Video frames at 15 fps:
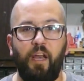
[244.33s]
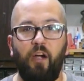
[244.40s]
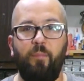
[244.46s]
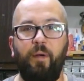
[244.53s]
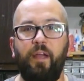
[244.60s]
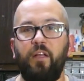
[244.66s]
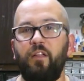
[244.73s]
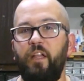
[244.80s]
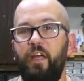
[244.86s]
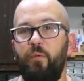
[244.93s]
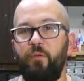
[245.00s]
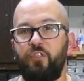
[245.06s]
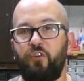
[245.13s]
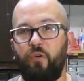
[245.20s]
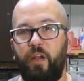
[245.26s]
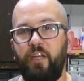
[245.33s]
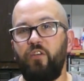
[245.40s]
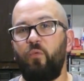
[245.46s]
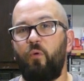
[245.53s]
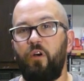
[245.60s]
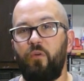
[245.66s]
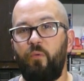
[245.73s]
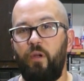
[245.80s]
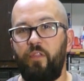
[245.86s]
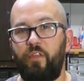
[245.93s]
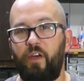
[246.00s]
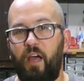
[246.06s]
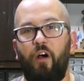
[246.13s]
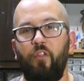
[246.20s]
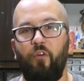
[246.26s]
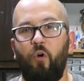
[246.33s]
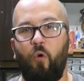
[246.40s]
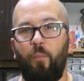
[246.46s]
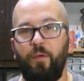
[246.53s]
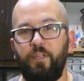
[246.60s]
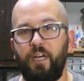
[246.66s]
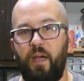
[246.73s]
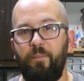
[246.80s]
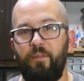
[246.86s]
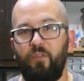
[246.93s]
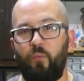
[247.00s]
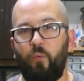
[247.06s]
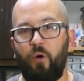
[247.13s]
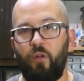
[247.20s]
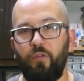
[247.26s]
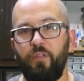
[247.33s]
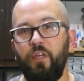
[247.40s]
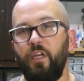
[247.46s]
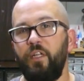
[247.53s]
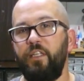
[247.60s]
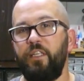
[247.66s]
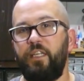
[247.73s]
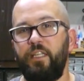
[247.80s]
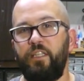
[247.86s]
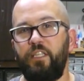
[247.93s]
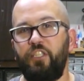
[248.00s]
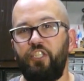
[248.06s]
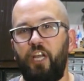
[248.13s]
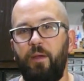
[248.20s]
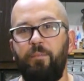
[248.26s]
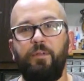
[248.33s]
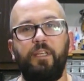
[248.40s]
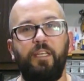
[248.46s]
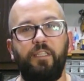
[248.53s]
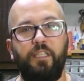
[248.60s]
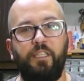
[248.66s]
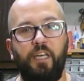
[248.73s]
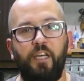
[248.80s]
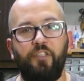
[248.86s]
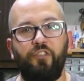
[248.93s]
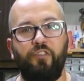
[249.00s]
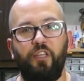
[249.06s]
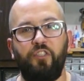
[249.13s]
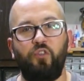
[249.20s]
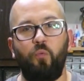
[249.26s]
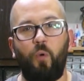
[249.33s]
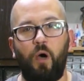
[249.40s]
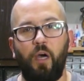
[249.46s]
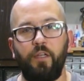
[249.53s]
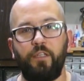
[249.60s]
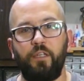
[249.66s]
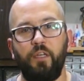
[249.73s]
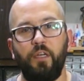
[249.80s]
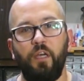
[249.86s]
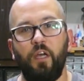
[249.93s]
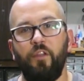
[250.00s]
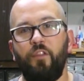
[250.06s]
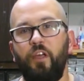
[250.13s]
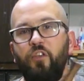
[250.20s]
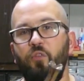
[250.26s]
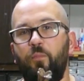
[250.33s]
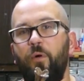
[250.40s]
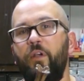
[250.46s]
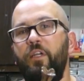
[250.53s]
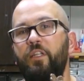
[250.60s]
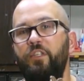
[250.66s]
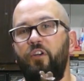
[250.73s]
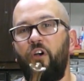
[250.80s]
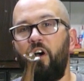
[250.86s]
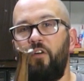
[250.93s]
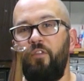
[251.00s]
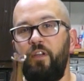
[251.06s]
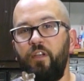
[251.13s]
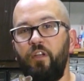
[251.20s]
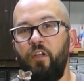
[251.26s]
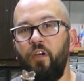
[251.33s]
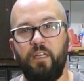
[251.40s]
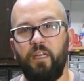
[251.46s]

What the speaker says: Air-baked clay was great to work with, all the open time in the world, to get the shape, to get the texture that you want. Then you put it in your oven,